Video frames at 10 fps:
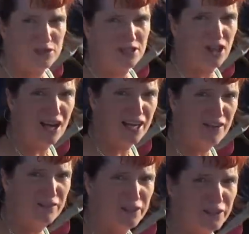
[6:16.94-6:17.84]
was a lot
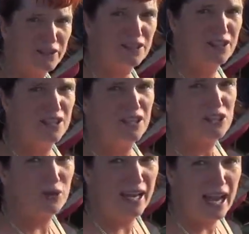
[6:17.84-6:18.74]
heavier.
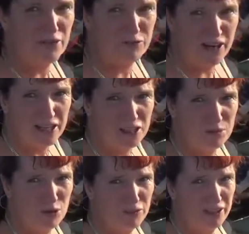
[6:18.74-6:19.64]
So I had a friend
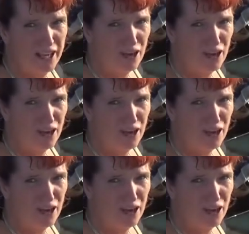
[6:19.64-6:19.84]
come over to